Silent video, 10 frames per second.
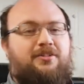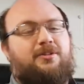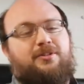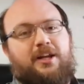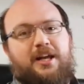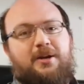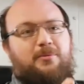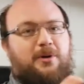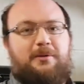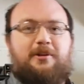So today
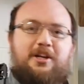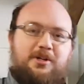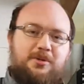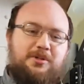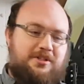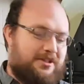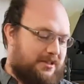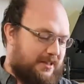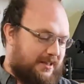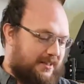what I'm going to do is
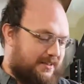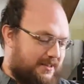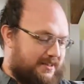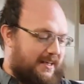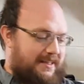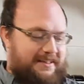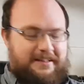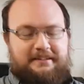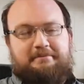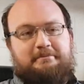just kind
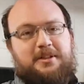of